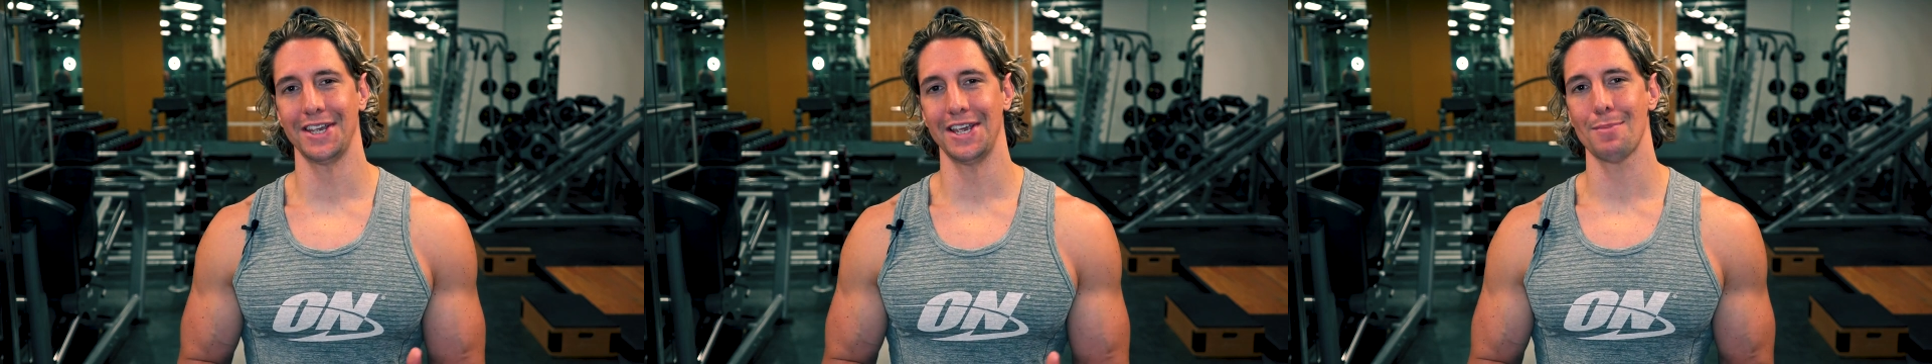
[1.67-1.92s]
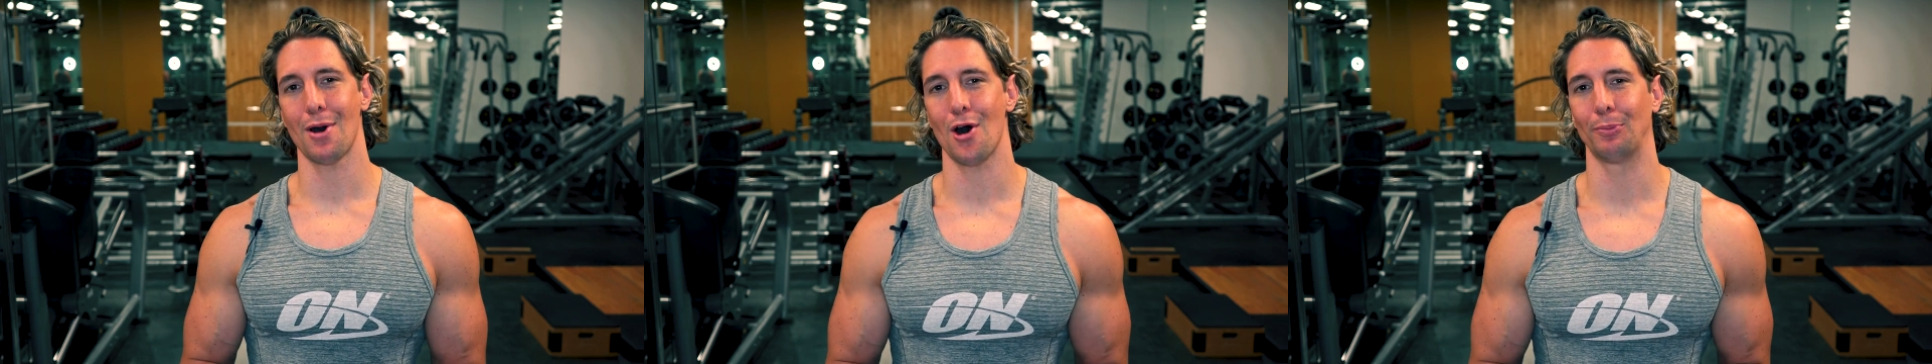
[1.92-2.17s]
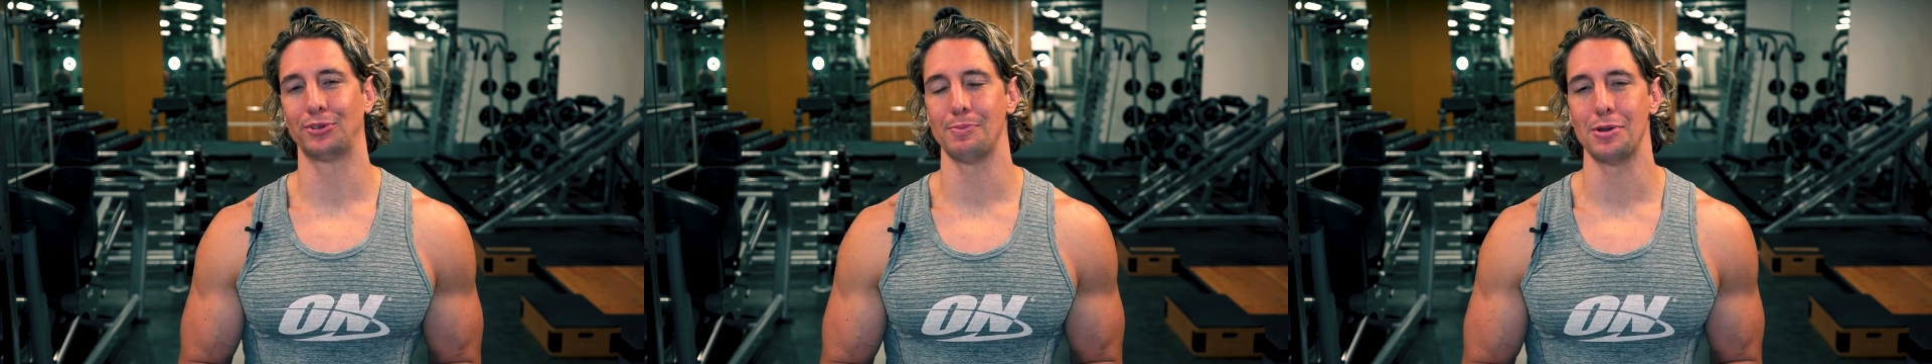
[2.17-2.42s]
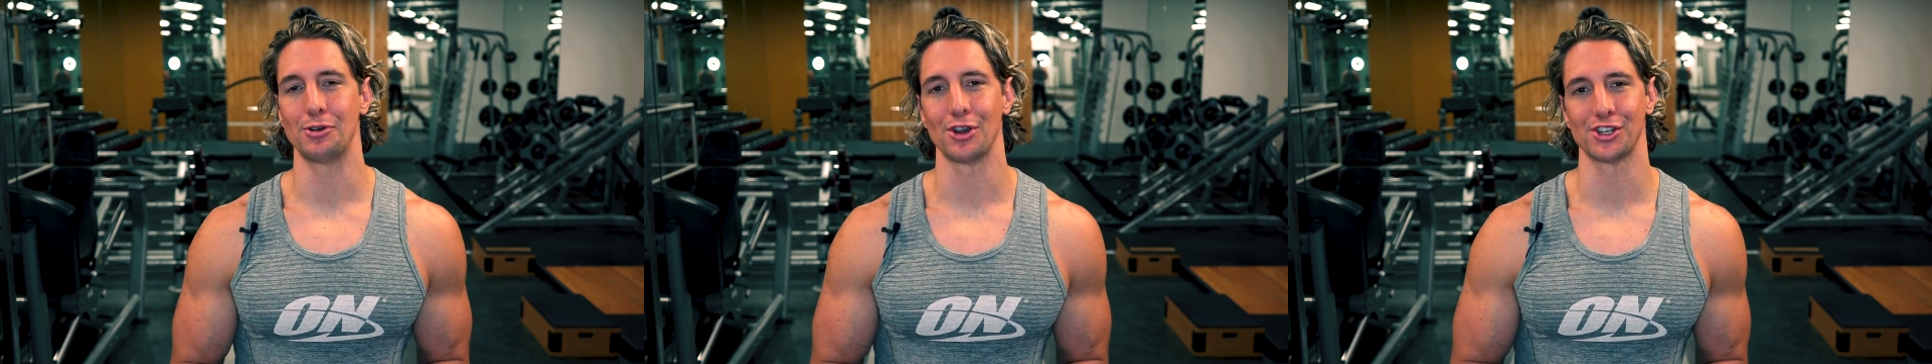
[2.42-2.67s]
Team
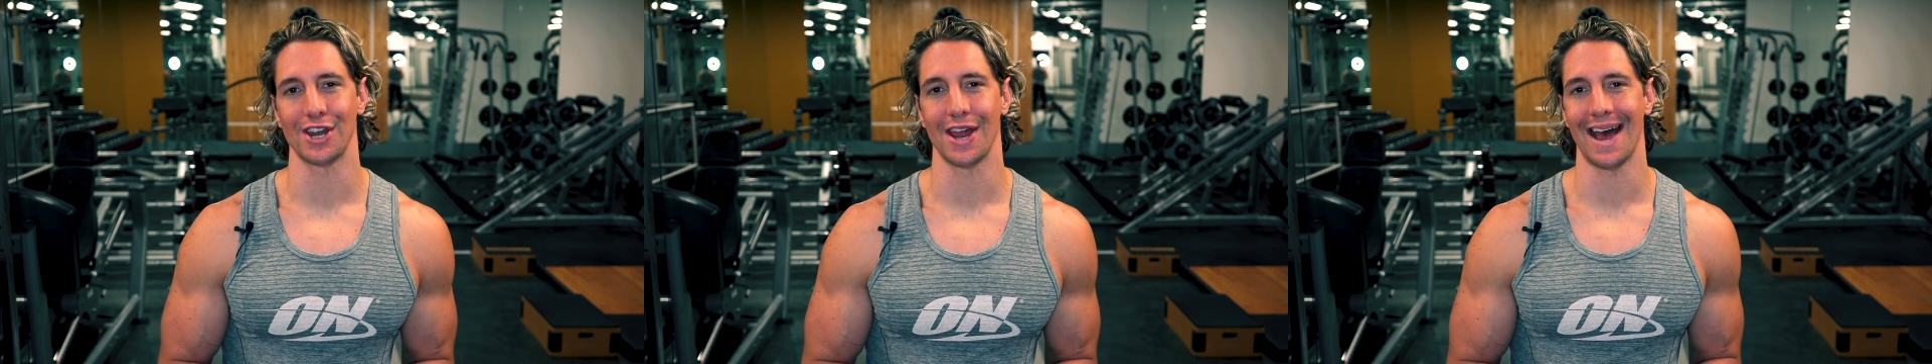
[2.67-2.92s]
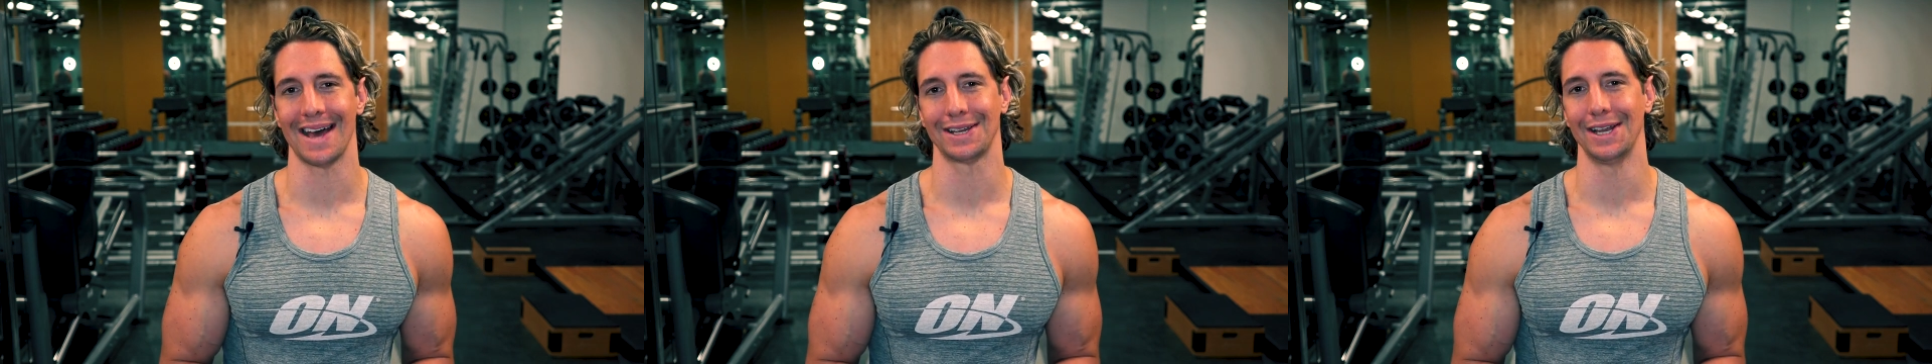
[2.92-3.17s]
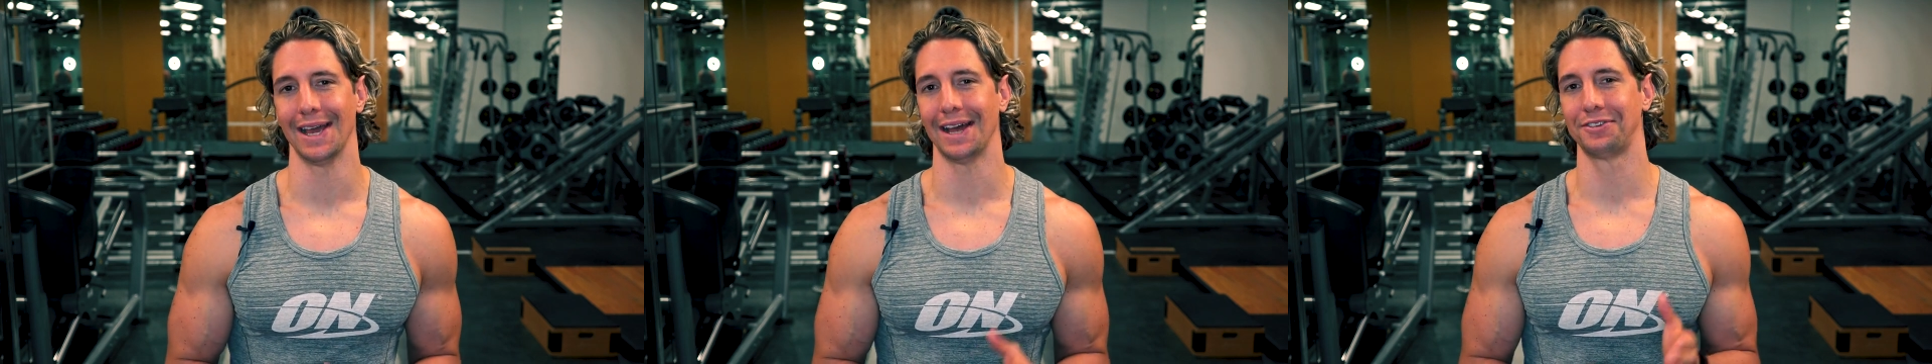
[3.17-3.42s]
Optimum Nutrition Athlete,